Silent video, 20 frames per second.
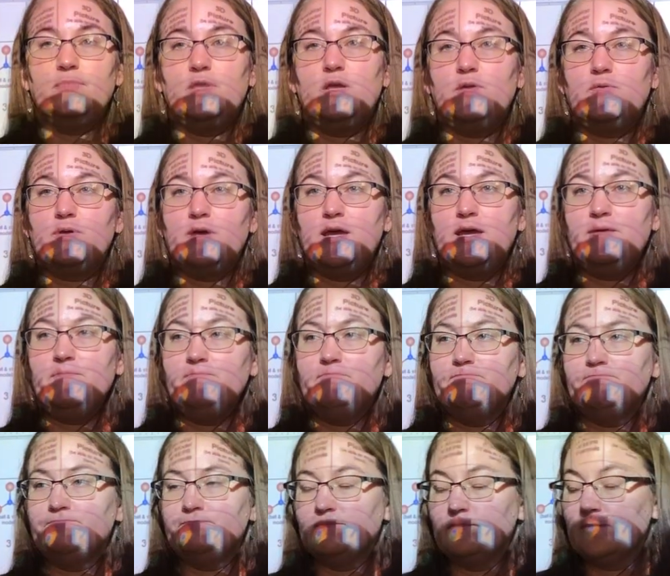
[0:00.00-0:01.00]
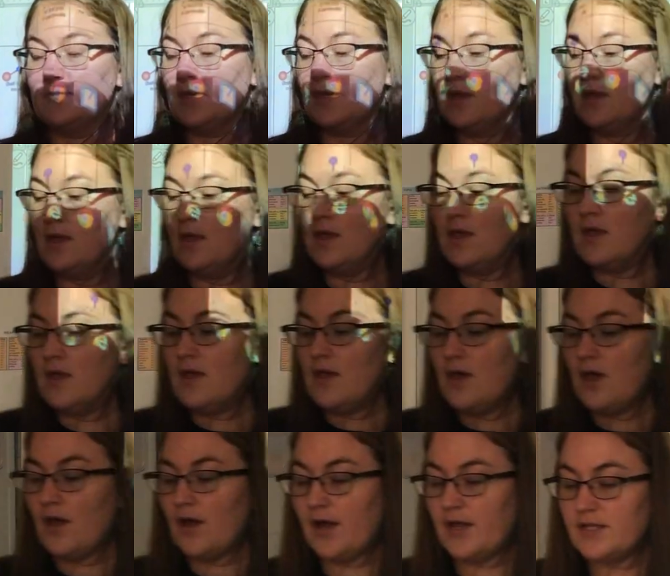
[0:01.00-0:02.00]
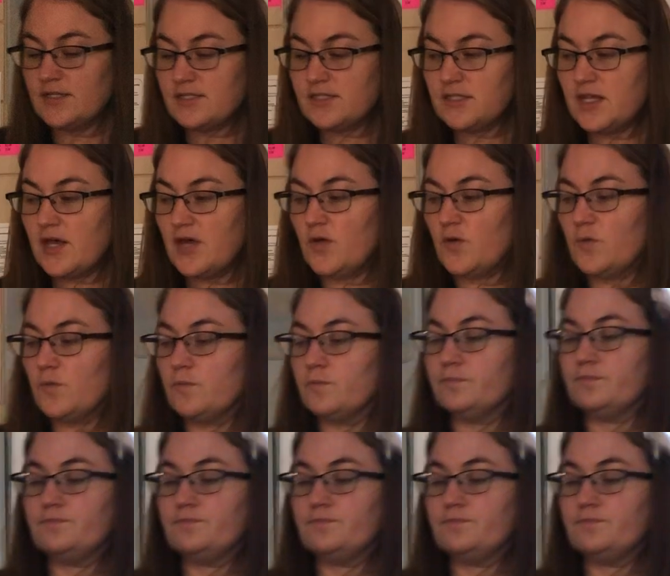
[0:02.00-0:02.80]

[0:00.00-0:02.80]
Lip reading: Okay? All right, so